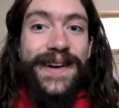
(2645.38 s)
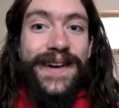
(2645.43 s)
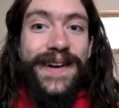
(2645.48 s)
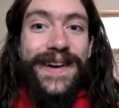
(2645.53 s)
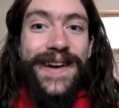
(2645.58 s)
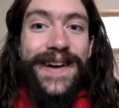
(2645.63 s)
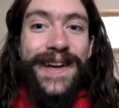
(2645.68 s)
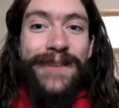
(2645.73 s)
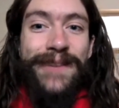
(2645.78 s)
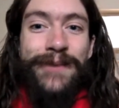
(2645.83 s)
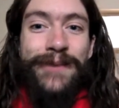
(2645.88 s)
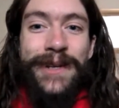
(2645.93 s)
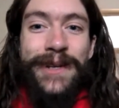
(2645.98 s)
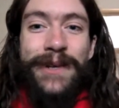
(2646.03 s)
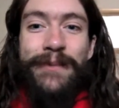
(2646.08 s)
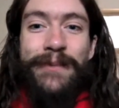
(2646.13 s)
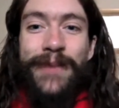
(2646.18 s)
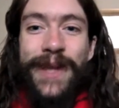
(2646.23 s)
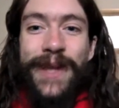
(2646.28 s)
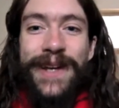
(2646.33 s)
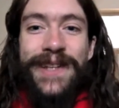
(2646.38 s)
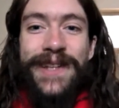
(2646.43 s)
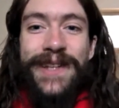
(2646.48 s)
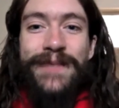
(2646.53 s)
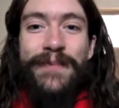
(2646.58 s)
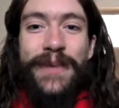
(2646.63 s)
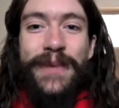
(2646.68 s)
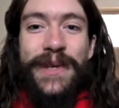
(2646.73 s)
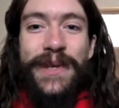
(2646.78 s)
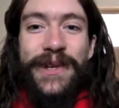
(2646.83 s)
And when your blood
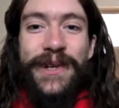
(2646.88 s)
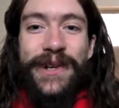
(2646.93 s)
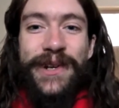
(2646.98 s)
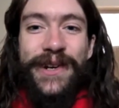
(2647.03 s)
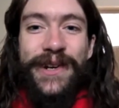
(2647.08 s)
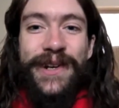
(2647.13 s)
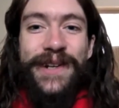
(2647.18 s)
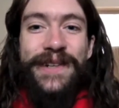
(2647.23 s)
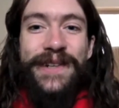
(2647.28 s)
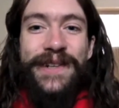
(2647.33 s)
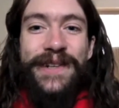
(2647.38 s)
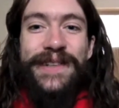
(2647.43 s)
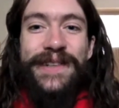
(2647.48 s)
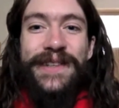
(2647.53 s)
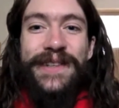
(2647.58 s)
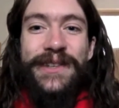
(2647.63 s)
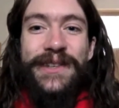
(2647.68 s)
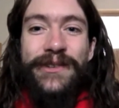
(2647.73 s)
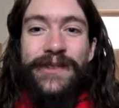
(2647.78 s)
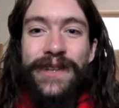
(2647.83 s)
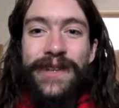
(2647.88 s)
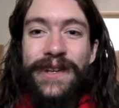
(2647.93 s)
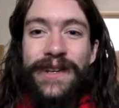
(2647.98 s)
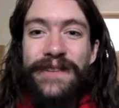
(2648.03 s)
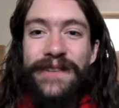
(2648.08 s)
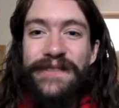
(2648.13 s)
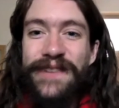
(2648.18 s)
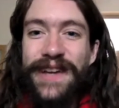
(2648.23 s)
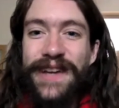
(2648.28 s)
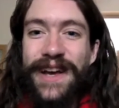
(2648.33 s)
is pure, you
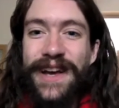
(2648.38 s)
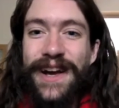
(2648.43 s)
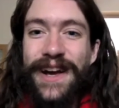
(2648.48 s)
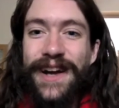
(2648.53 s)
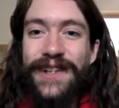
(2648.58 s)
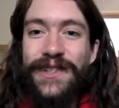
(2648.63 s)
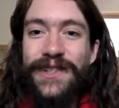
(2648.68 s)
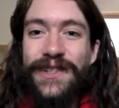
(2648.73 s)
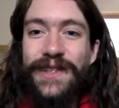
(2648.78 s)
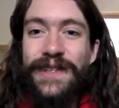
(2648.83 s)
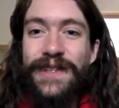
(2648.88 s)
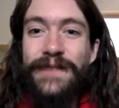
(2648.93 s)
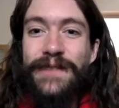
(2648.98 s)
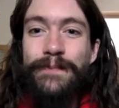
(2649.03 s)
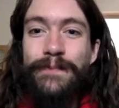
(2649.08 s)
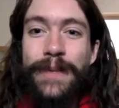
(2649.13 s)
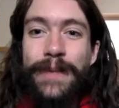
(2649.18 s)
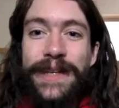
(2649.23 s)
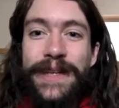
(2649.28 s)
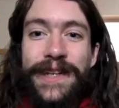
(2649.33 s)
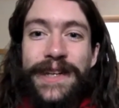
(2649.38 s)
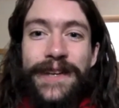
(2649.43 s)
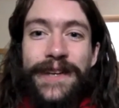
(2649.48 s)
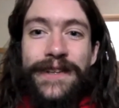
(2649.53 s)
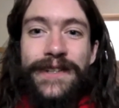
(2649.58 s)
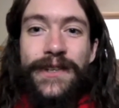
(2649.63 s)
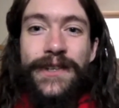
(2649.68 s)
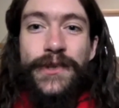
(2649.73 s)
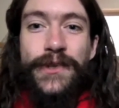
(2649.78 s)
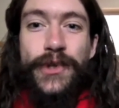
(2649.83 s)
can actually
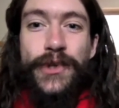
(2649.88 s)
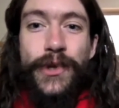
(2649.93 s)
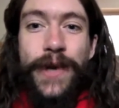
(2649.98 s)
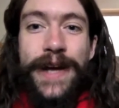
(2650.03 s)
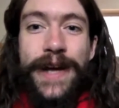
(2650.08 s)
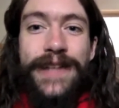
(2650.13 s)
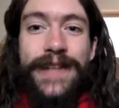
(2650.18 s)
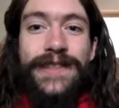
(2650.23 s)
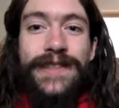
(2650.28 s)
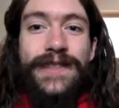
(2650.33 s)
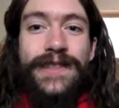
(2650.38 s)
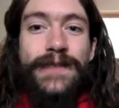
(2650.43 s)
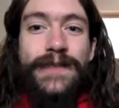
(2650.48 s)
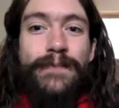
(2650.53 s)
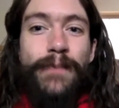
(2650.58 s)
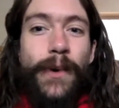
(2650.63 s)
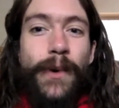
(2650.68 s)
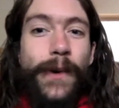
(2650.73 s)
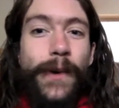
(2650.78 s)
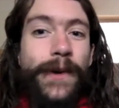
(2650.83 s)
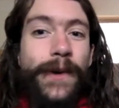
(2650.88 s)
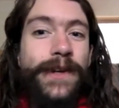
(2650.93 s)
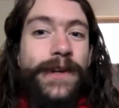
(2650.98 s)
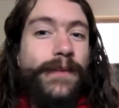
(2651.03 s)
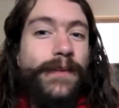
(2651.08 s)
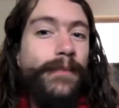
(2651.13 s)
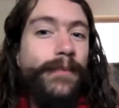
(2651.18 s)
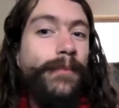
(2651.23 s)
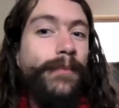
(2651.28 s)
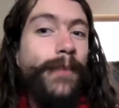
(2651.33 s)
begin to transport
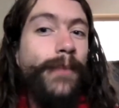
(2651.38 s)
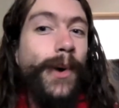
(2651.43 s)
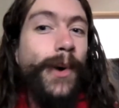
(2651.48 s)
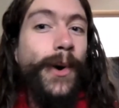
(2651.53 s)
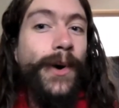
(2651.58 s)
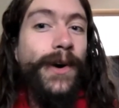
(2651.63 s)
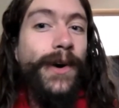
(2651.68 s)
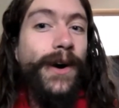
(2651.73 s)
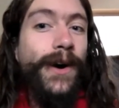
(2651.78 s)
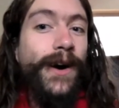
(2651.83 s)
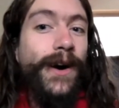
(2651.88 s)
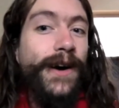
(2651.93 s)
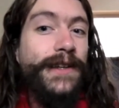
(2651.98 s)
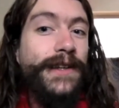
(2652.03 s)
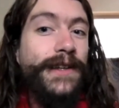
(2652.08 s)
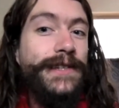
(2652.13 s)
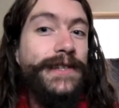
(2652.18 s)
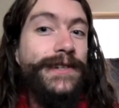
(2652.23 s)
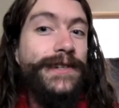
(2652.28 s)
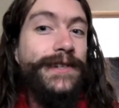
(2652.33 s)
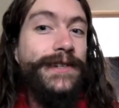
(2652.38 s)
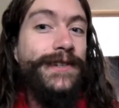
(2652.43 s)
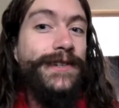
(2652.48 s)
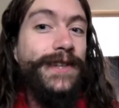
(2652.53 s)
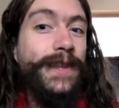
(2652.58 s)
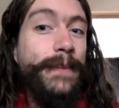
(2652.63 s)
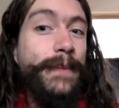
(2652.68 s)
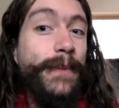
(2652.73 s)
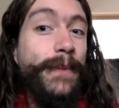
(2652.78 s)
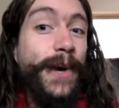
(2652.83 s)
more oxygen to
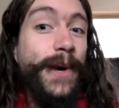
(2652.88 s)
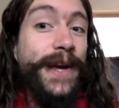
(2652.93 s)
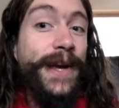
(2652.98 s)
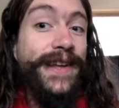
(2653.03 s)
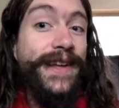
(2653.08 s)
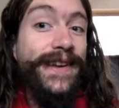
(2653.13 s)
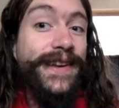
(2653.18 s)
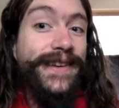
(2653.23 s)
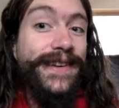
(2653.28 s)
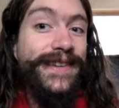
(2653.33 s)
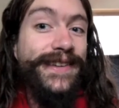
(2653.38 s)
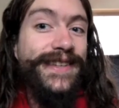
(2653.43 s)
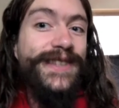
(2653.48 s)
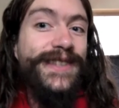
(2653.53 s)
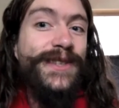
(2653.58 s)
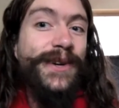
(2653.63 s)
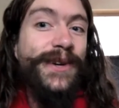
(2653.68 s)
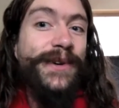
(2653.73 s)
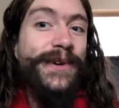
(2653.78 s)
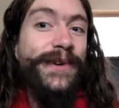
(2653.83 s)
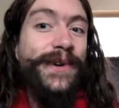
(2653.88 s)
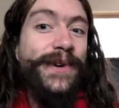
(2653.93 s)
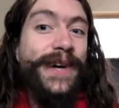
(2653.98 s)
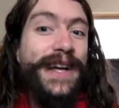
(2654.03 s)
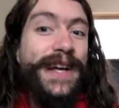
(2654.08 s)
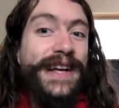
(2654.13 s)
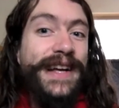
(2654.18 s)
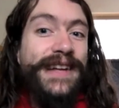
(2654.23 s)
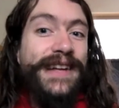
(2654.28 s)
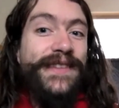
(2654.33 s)
the brain. So
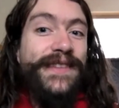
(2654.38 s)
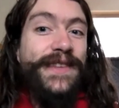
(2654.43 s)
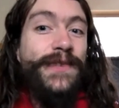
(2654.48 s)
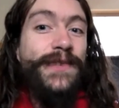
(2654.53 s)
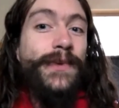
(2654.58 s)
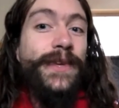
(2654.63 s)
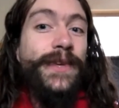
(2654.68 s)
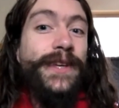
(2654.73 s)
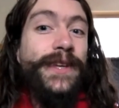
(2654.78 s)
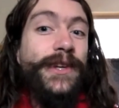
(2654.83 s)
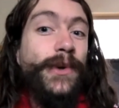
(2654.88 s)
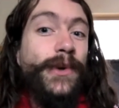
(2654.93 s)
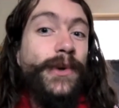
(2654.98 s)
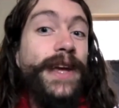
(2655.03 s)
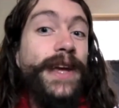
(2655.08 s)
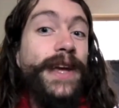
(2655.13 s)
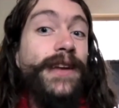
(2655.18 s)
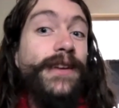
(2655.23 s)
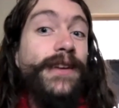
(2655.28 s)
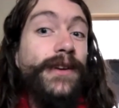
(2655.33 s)
this is one of the great